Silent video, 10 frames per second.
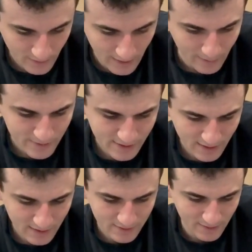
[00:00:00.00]
I would say
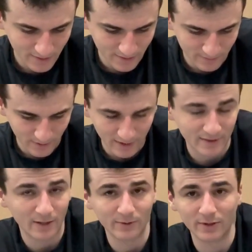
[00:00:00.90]
these are right
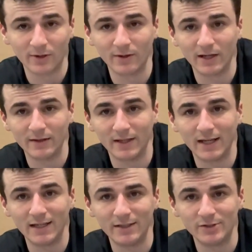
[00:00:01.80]
there with the
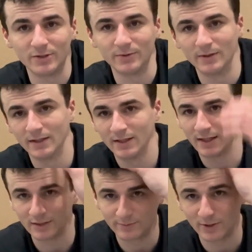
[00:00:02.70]
AE2.
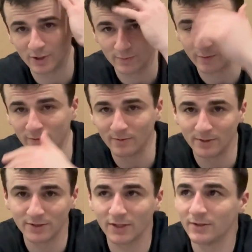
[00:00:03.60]
As far as
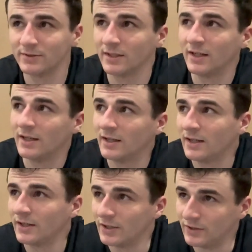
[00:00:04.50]
performance goes,
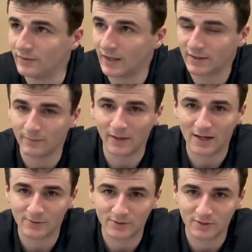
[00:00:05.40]
you got the
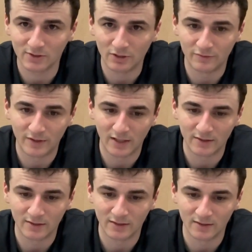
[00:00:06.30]
bounce, you've got
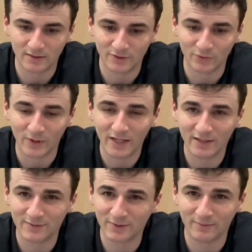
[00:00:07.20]
the weight
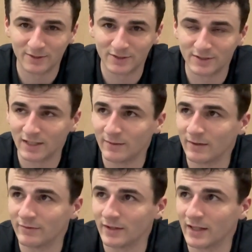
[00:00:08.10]
is pretty much the same, I
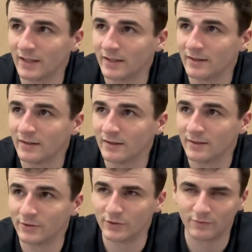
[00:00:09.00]
feel like.
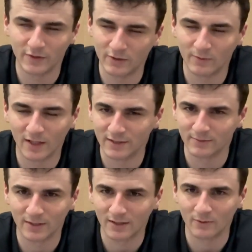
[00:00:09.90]
Just feel-wise, I'm
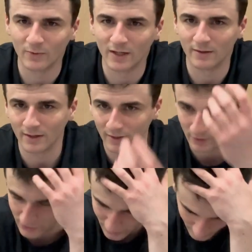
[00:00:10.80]
not going to weigh out a
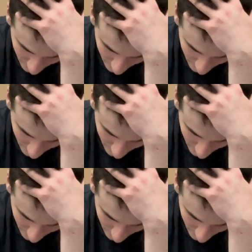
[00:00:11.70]
shoe.